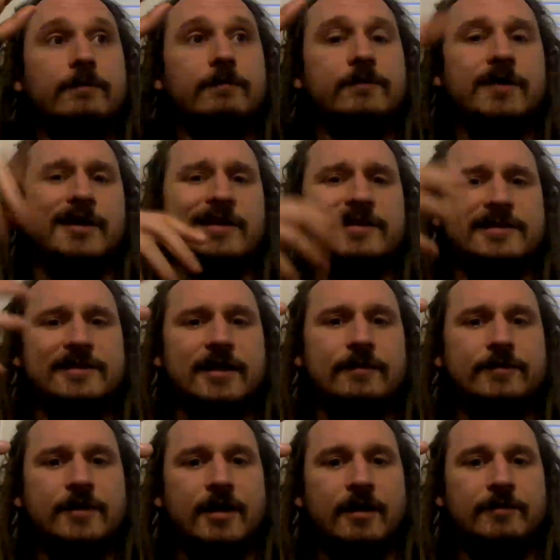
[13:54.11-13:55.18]
not at the
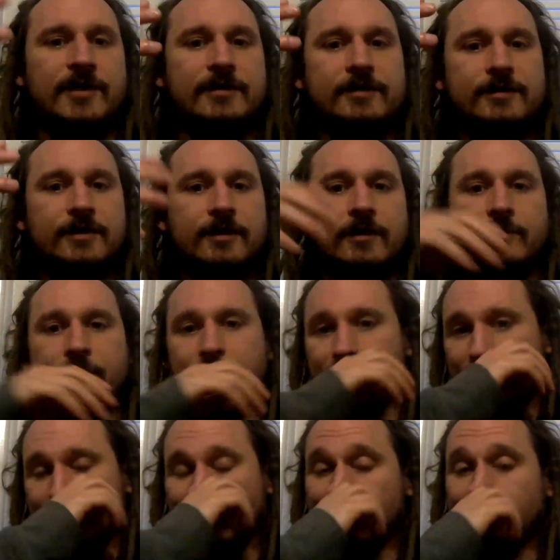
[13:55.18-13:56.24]
same time necessarily, but,
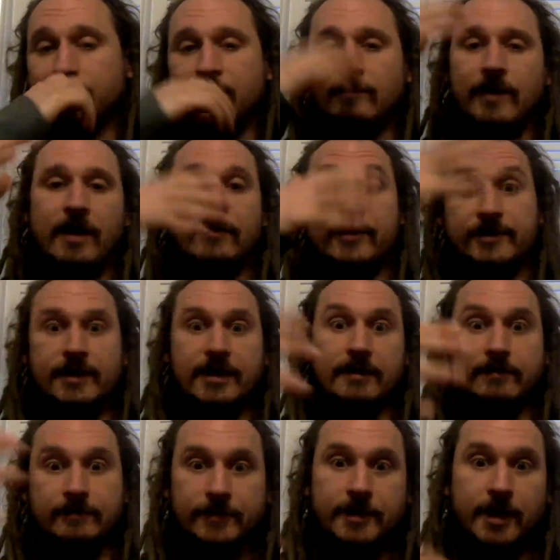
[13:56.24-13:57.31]
around the
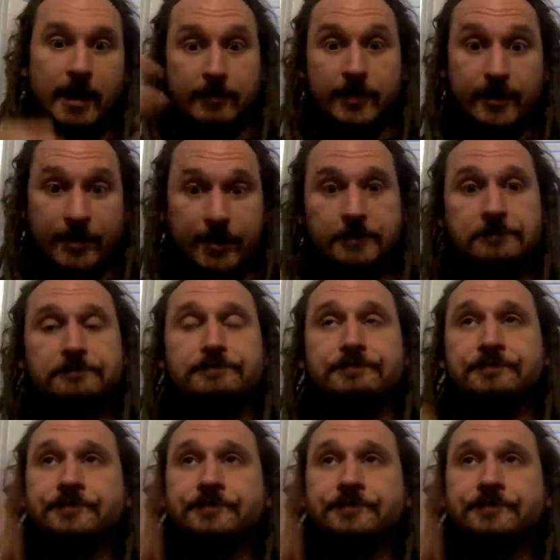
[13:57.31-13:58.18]
same time period,